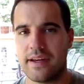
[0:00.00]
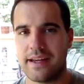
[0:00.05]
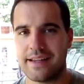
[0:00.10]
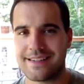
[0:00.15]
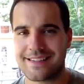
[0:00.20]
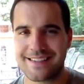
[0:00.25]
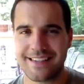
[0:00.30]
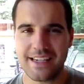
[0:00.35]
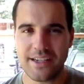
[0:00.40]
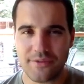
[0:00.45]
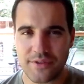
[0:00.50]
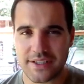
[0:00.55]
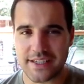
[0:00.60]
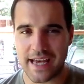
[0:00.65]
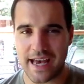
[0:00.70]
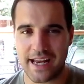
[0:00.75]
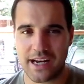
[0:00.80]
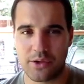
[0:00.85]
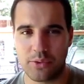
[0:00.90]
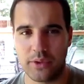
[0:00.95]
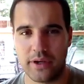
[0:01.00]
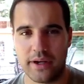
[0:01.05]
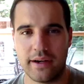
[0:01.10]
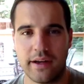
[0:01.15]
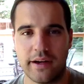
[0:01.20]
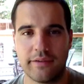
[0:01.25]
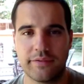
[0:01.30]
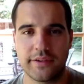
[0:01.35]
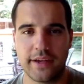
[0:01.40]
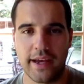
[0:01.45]
see if it's adequate
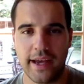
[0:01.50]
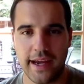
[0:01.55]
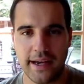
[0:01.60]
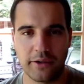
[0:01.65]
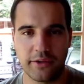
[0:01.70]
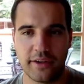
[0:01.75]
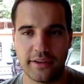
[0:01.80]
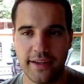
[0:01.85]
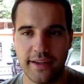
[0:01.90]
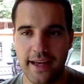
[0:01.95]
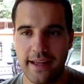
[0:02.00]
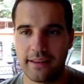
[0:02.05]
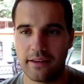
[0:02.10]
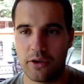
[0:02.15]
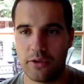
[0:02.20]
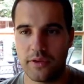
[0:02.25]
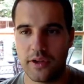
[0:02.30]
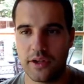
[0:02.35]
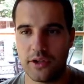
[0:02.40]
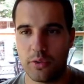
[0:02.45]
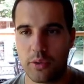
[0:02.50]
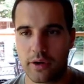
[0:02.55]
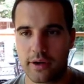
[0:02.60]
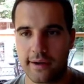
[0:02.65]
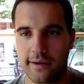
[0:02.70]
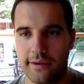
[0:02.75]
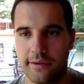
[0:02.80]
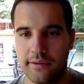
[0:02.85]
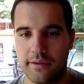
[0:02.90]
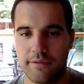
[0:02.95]
enough to handle the debt load that you are
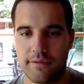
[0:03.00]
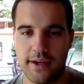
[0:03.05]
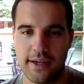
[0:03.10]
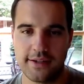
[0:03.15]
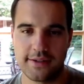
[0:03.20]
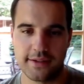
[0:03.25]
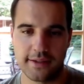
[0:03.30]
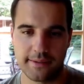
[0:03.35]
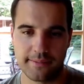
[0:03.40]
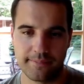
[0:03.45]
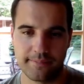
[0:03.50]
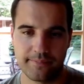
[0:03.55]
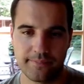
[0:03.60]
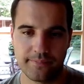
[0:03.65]
currently facing.